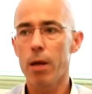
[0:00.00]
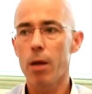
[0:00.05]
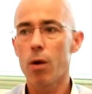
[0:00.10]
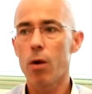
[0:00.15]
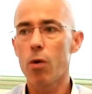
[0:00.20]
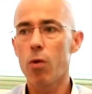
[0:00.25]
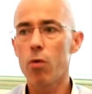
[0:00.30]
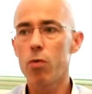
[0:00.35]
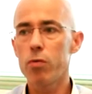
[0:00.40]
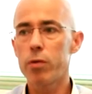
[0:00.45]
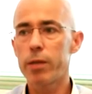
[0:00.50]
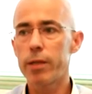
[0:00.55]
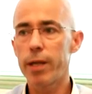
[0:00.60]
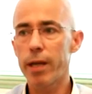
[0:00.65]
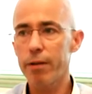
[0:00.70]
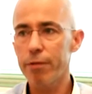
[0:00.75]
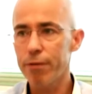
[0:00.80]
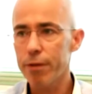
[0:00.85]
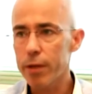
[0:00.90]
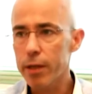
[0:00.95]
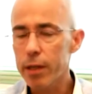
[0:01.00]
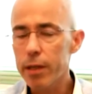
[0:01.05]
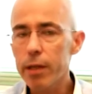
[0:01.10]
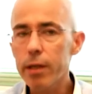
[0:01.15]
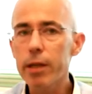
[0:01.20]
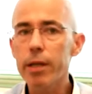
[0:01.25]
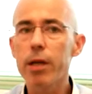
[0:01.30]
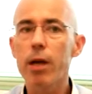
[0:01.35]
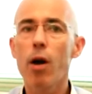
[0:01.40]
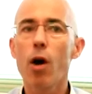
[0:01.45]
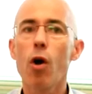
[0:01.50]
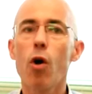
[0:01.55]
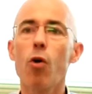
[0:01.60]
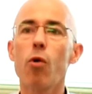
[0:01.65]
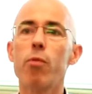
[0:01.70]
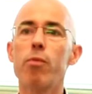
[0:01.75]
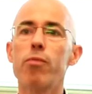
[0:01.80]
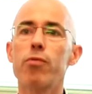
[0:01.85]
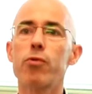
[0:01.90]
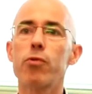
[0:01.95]
who definitely
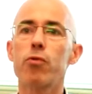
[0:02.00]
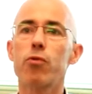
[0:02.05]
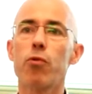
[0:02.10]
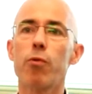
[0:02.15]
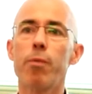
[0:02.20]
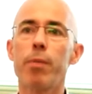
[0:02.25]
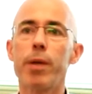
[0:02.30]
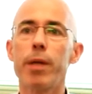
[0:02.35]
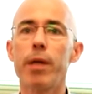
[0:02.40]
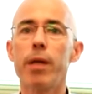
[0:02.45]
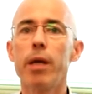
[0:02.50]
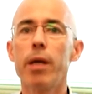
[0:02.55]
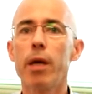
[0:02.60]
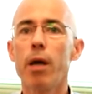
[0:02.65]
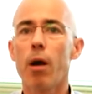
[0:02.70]
hopes to be